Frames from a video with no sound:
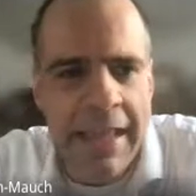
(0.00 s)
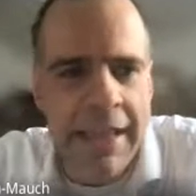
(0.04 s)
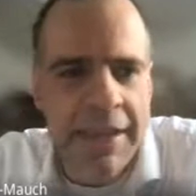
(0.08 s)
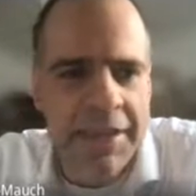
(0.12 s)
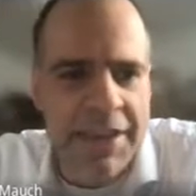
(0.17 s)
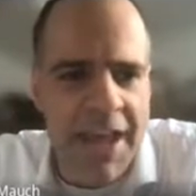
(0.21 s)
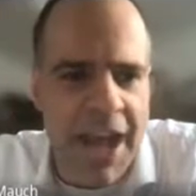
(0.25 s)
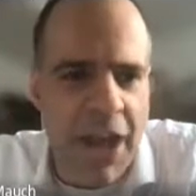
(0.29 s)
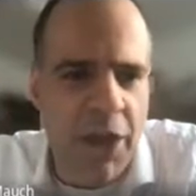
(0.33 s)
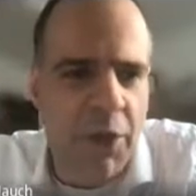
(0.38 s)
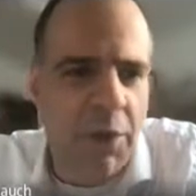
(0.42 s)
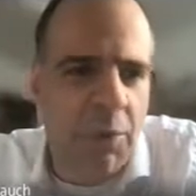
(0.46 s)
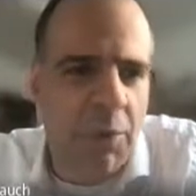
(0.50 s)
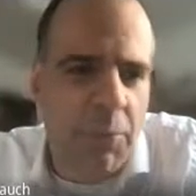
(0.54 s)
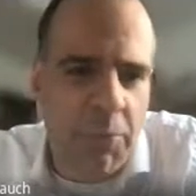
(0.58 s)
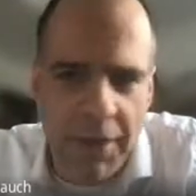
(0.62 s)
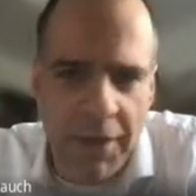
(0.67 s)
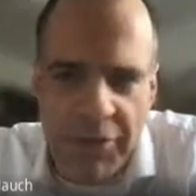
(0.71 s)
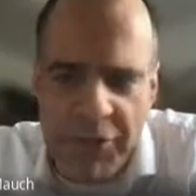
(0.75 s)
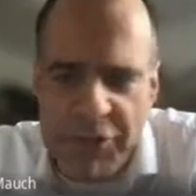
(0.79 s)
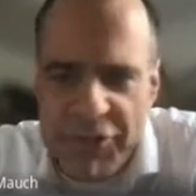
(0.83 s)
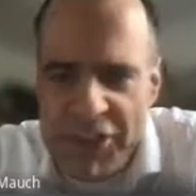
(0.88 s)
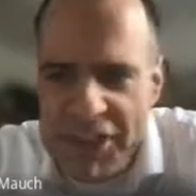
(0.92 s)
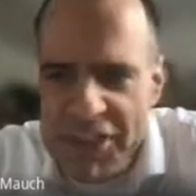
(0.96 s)
Now,
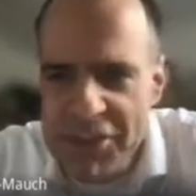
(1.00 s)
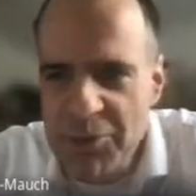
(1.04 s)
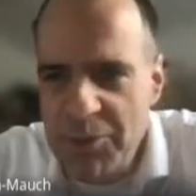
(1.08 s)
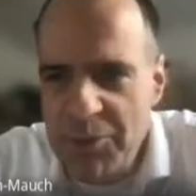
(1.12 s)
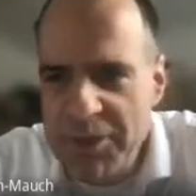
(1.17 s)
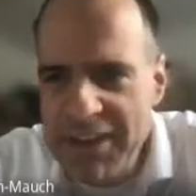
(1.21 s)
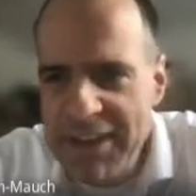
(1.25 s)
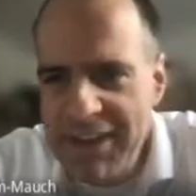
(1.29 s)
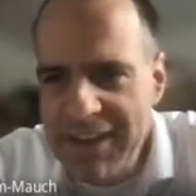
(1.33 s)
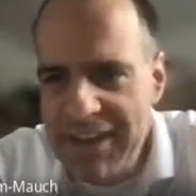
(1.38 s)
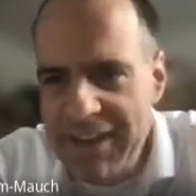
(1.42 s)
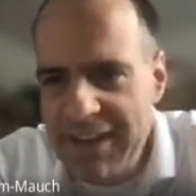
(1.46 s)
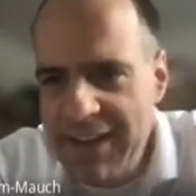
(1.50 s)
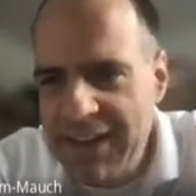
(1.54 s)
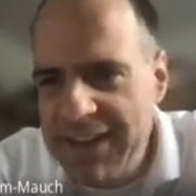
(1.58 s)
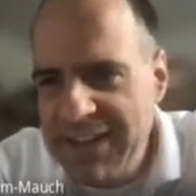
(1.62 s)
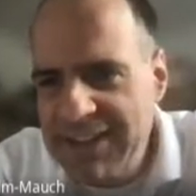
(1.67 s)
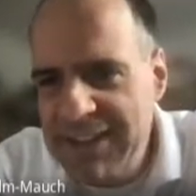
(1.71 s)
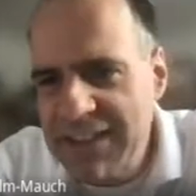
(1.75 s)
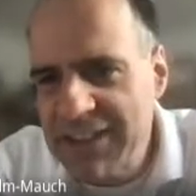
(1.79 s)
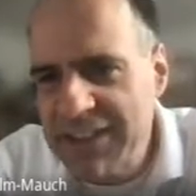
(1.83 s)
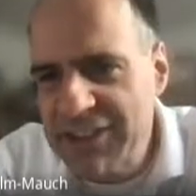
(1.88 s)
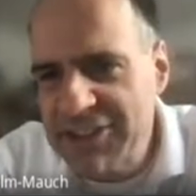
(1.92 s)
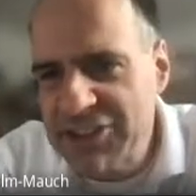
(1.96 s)
one thing you
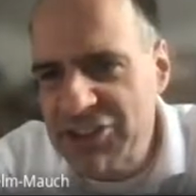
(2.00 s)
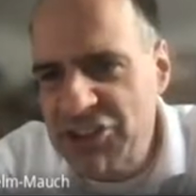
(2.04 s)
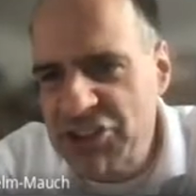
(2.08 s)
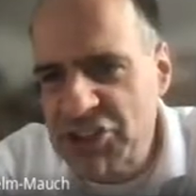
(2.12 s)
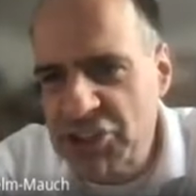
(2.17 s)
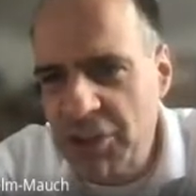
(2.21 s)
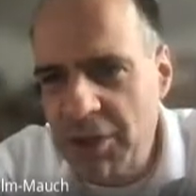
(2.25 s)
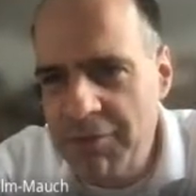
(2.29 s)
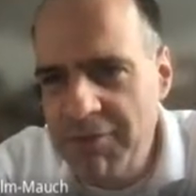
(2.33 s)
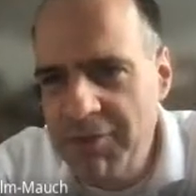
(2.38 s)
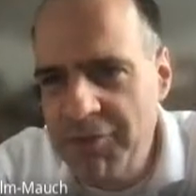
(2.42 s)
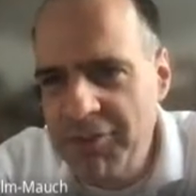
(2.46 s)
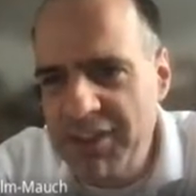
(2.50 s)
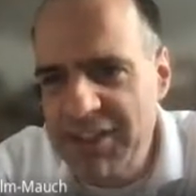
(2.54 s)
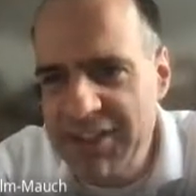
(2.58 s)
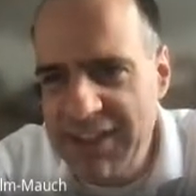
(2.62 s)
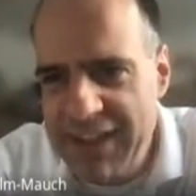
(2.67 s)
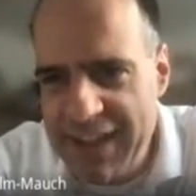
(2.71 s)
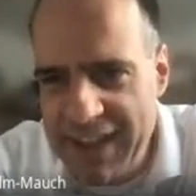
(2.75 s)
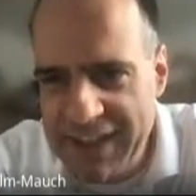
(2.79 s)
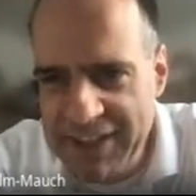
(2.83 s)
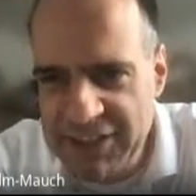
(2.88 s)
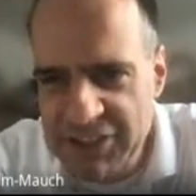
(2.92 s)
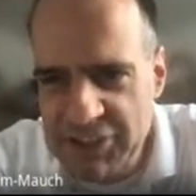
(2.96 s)
realize, and this is shown with this
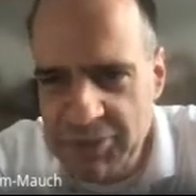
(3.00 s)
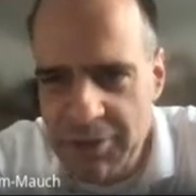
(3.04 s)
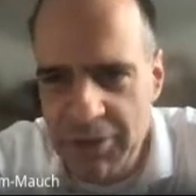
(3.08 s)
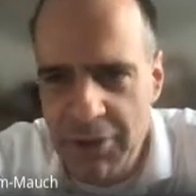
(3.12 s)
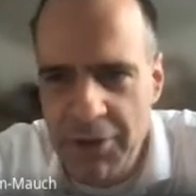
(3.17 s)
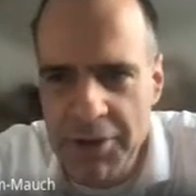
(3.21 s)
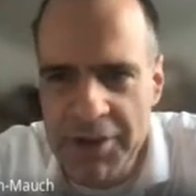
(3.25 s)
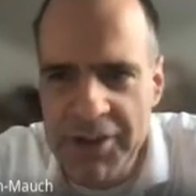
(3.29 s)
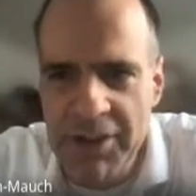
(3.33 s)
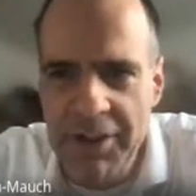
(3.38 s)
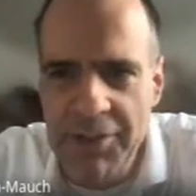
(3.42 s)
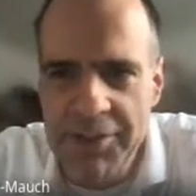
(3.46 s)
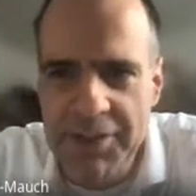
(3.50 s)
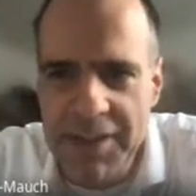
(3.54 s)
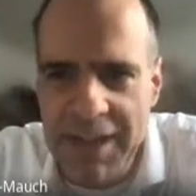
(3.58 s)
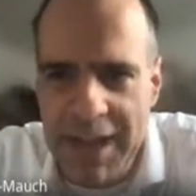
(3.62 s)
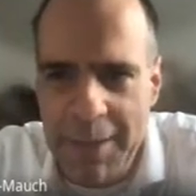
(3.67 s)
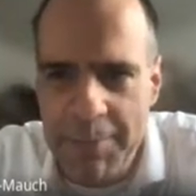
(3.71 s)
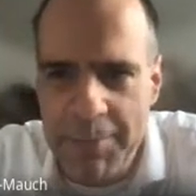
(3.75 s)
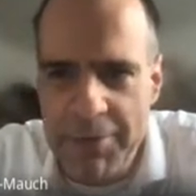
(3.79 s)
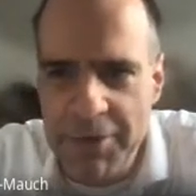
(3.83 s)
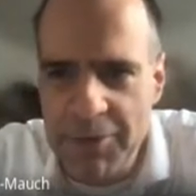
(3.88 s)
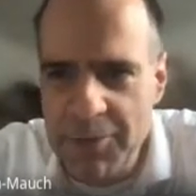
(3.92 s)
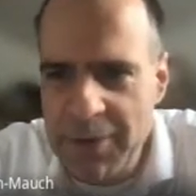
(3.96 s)
hand drawing on the
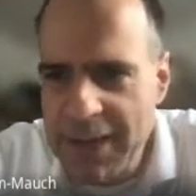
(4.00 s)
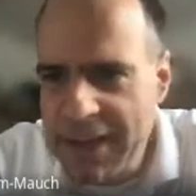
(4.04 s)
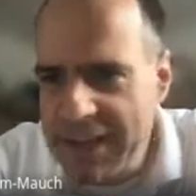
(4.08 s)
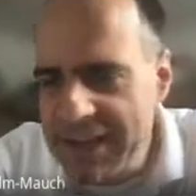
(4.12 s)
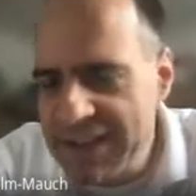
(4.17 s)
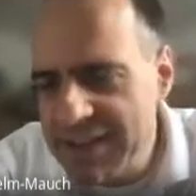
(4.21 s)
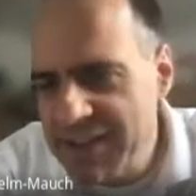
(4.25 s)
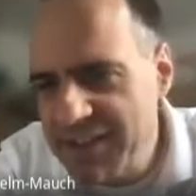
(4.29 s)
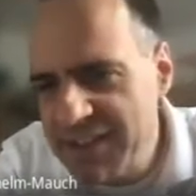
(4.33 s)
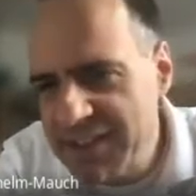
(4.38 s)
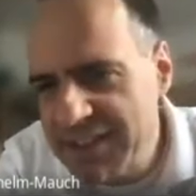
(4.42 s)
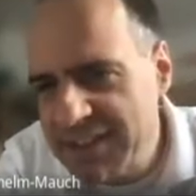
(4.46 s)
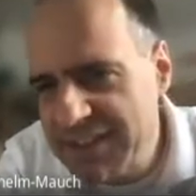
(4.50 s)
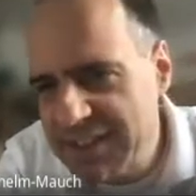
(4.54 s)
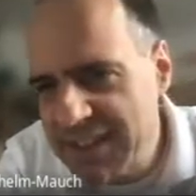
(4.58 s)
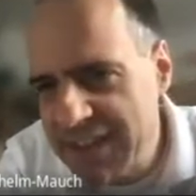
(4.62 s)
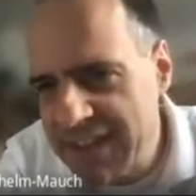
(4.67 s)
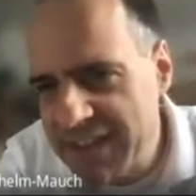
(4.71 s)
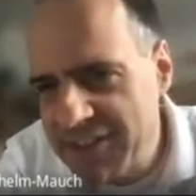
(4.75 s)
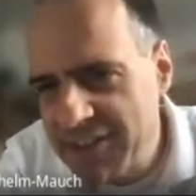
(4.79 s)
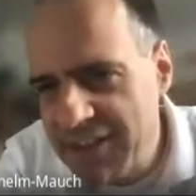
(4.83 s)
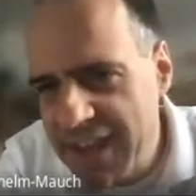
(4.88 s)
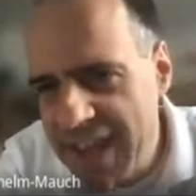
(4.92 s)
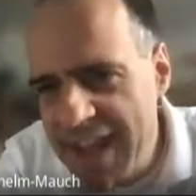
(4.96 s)
upper right, is
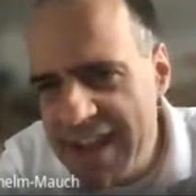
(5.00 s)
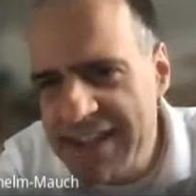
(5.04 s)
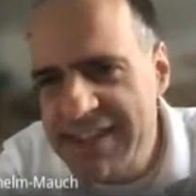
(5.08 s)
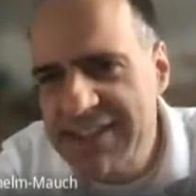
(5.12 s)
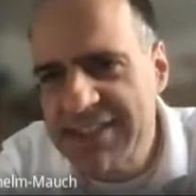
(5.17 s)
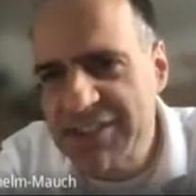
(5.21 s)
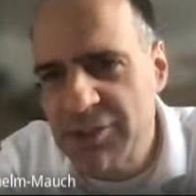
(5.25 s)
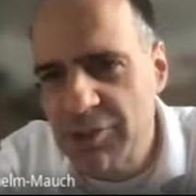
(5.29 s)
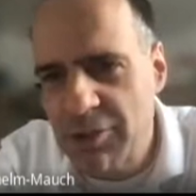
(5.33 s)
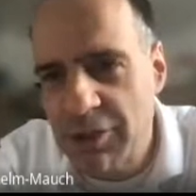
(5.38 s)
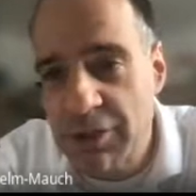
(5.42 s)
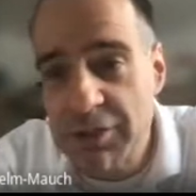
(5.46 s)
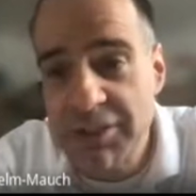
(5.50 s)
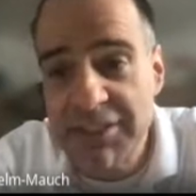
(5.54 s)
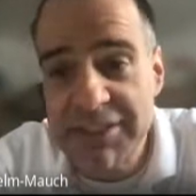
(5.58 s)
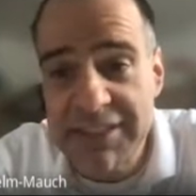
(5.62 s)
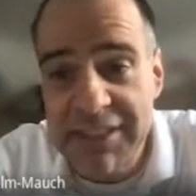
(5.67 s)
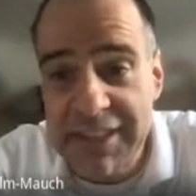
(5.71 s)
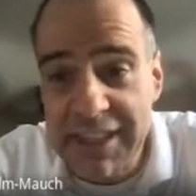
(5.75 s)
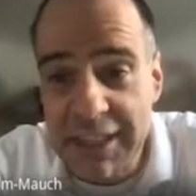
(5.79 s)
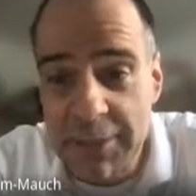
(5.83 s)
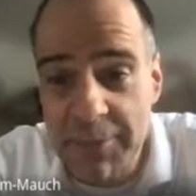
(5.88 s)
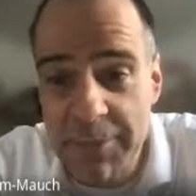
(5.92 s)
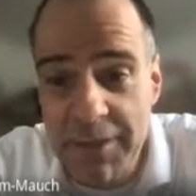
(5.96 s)
that XOR is
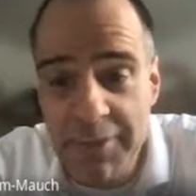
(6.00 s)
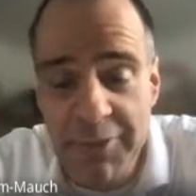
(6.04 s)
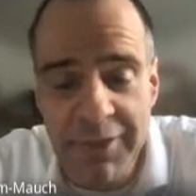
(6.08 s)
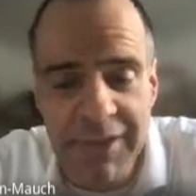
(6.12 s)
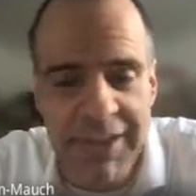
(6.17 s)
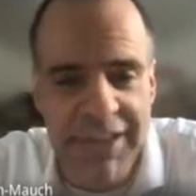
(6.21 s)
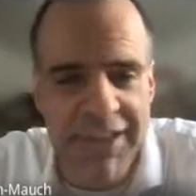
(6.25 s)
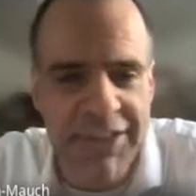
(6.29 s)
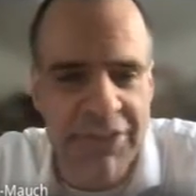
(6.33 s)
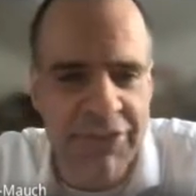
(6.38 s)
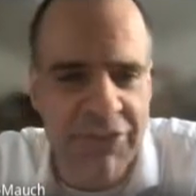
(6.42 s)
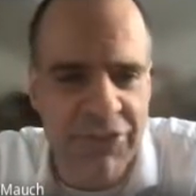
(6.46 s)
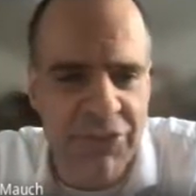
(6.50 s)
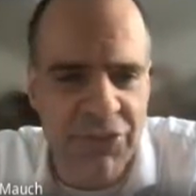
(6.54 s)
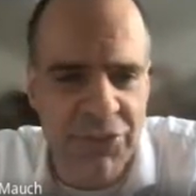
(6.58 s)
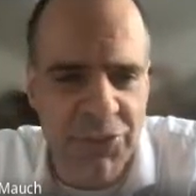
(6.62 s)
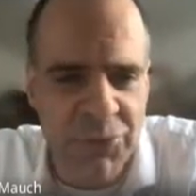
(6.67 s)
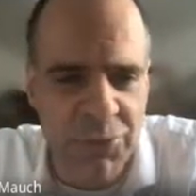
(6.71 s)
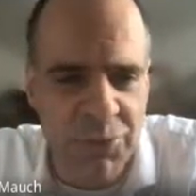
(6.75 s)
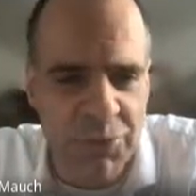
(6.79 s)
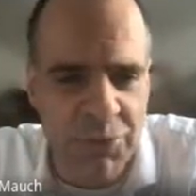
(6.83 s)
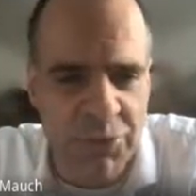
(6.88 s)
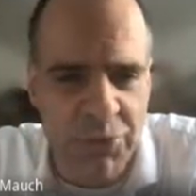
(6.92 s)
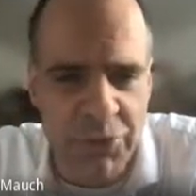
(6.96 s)
equivalent
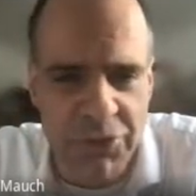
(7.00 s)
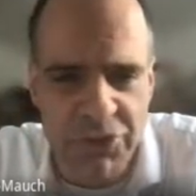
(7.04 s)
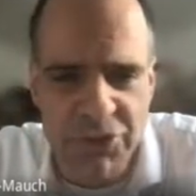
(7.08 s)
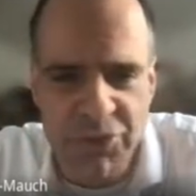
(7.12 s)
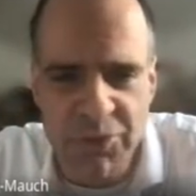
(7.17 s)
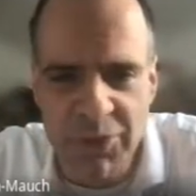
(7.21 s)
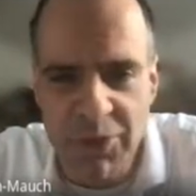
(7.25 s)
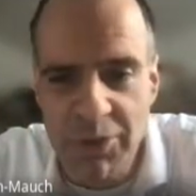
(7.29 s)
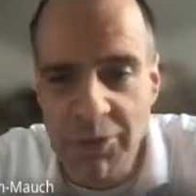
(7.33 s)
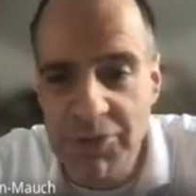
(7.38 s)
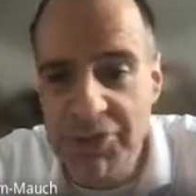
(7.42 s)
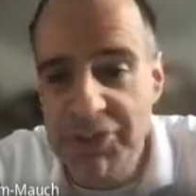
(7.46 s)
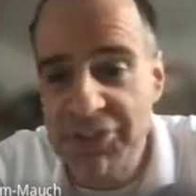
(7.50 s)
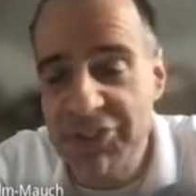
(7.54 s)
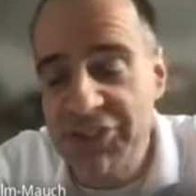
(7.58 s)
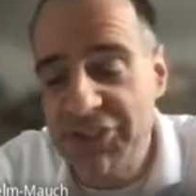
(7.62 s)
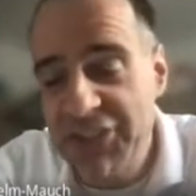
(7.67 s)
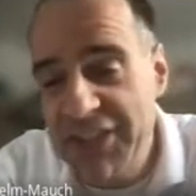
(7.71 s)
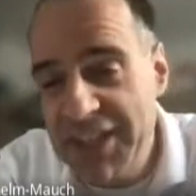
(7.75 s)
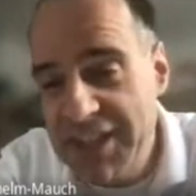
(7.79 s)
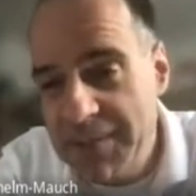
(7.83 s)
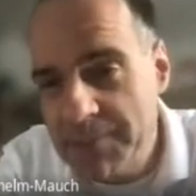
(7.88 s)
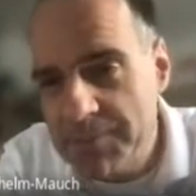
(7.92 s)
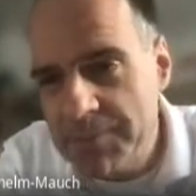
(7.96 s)
to controlled
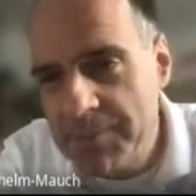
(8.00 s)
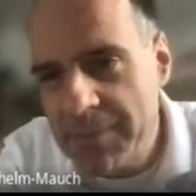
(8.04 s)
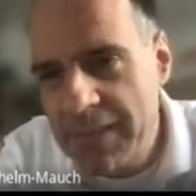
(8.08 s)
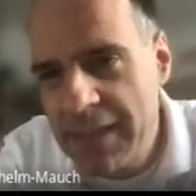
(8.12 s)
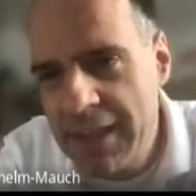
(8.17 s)
Z.